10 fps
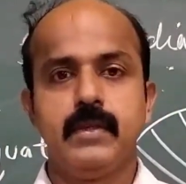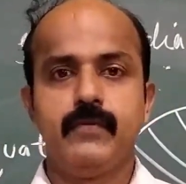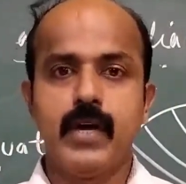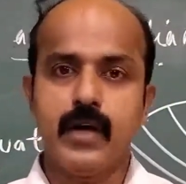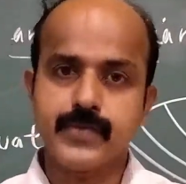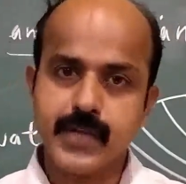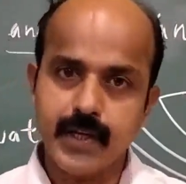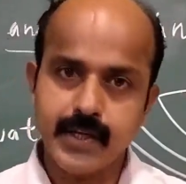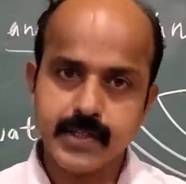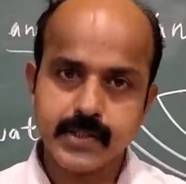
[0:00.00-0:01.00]
We have
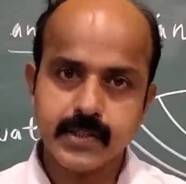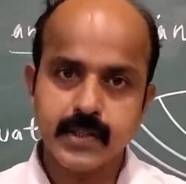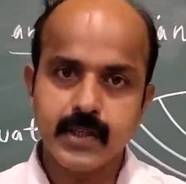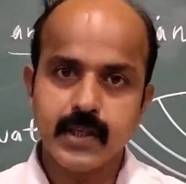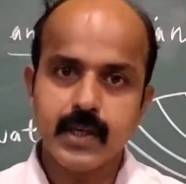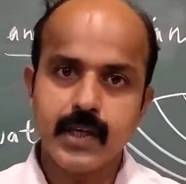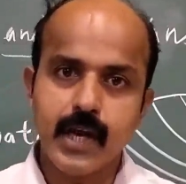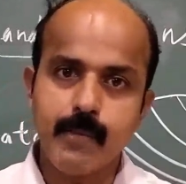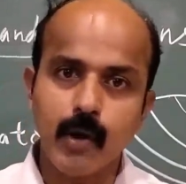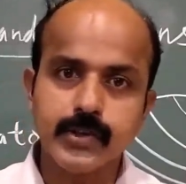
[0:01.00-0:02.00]
studied
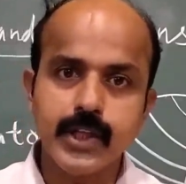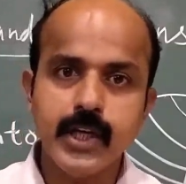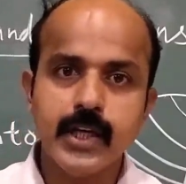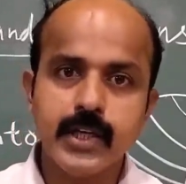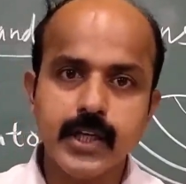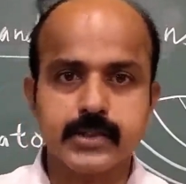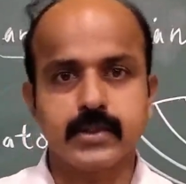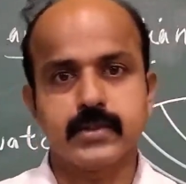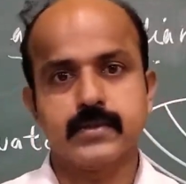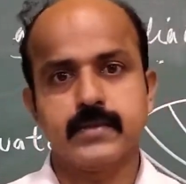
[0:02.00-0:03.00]
about the Earth.